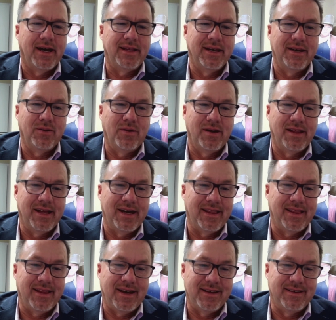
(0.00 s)
I tell you what,
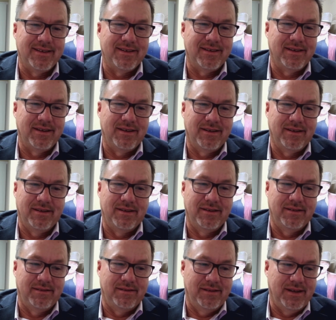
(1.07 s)
that's
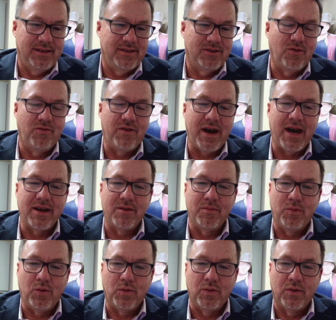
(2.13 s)
so
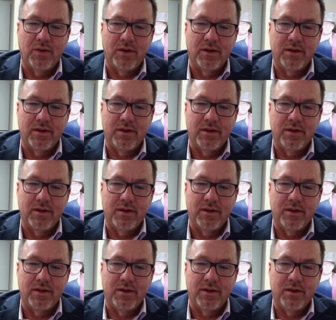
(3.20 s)
valuable.